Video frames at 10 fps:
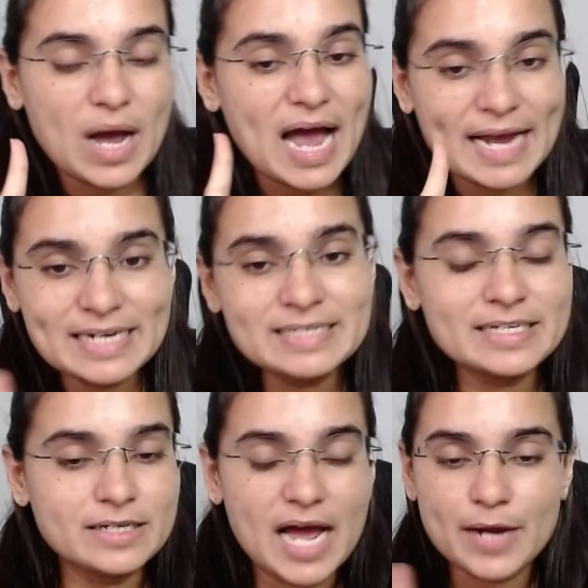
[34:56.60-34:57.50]

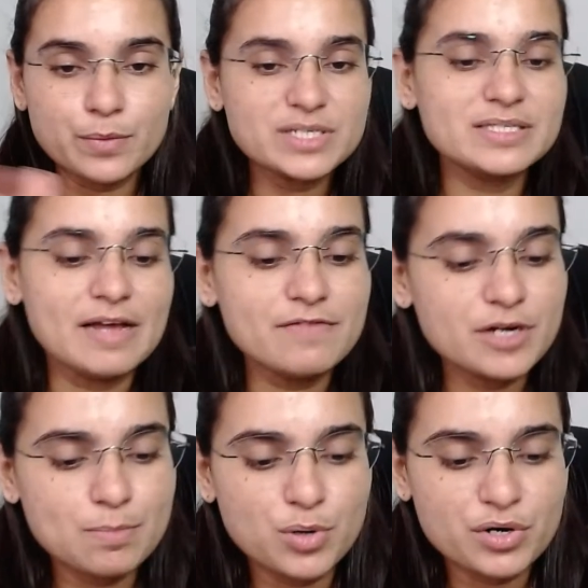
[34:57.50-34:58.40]
I was never
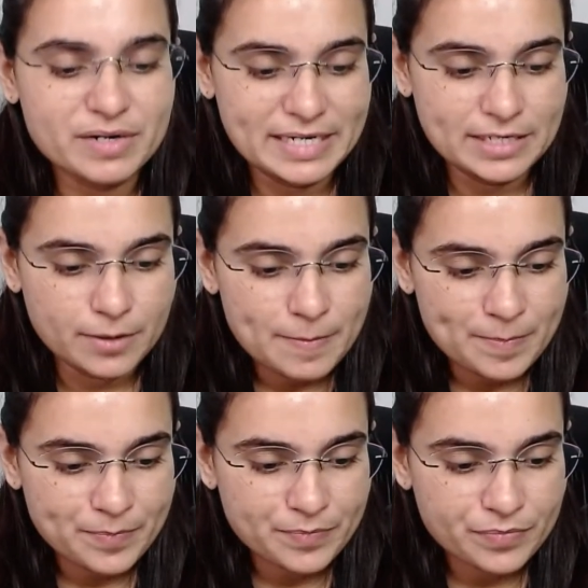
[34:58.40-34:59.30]
a book reader.
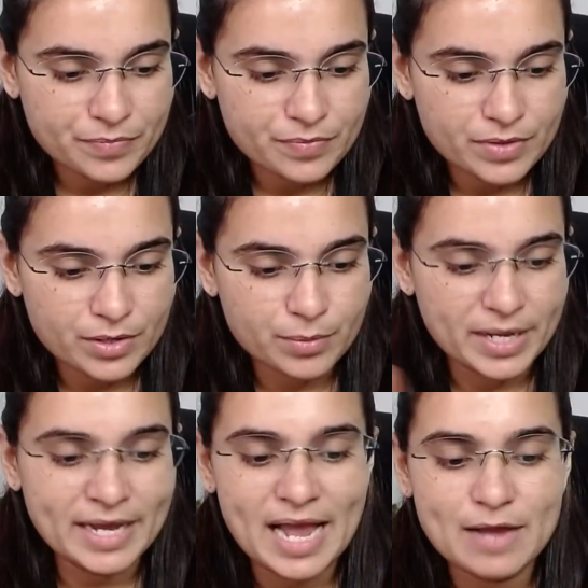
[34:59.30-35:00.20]

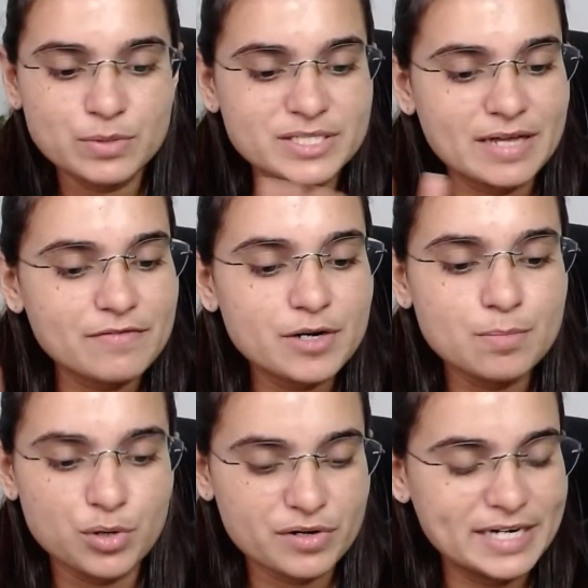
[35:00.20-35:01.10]
Okay, I was never a
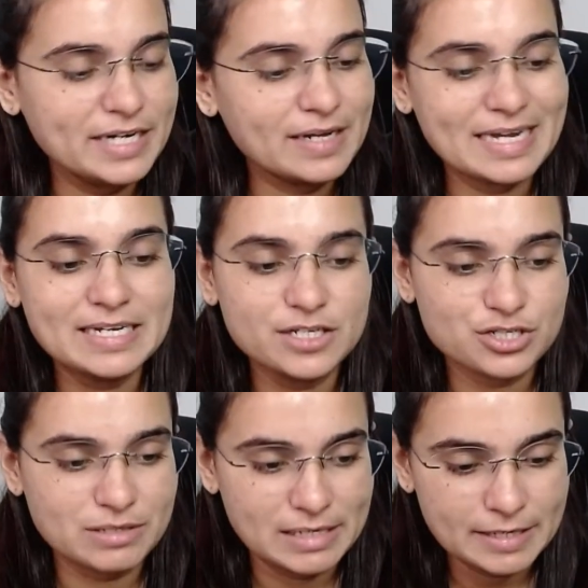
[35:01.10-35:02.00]
book reader
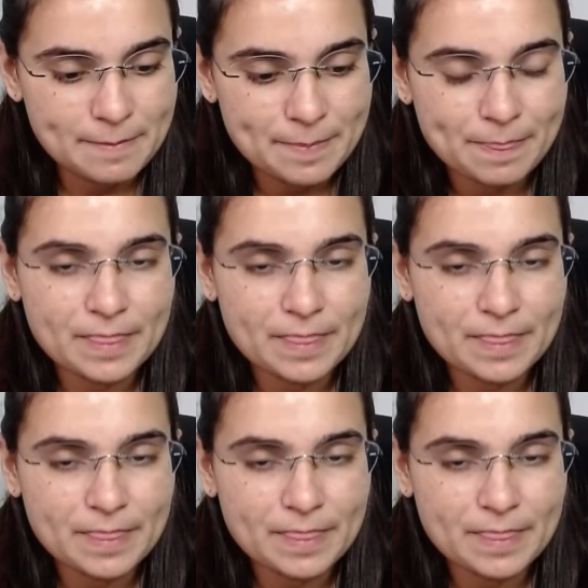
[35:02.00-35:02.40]
initially,